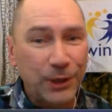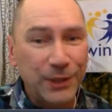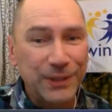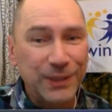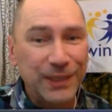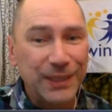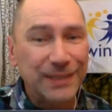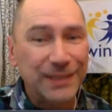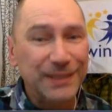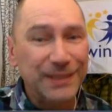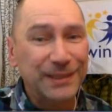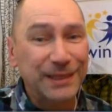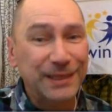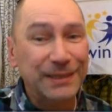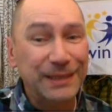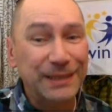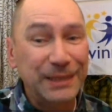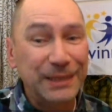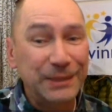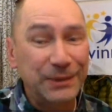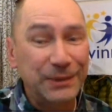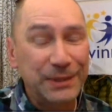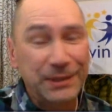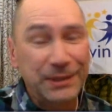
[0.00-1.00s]
that's
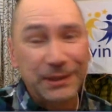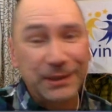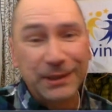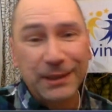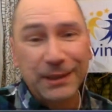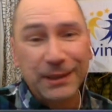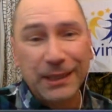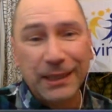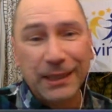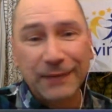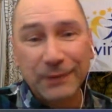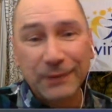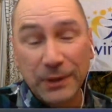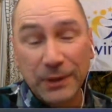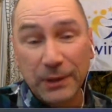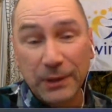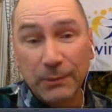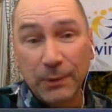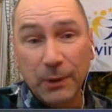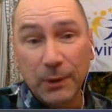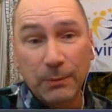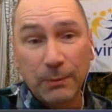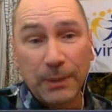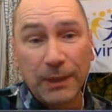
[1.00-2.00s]
interesting, and I'd love to hear more
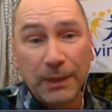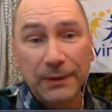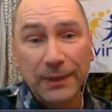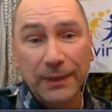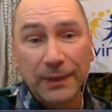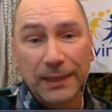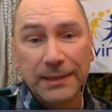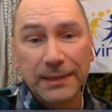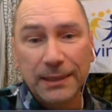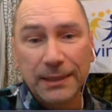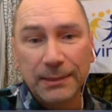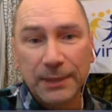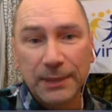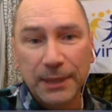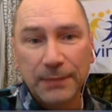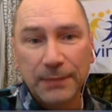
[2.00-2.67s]
about that sometime.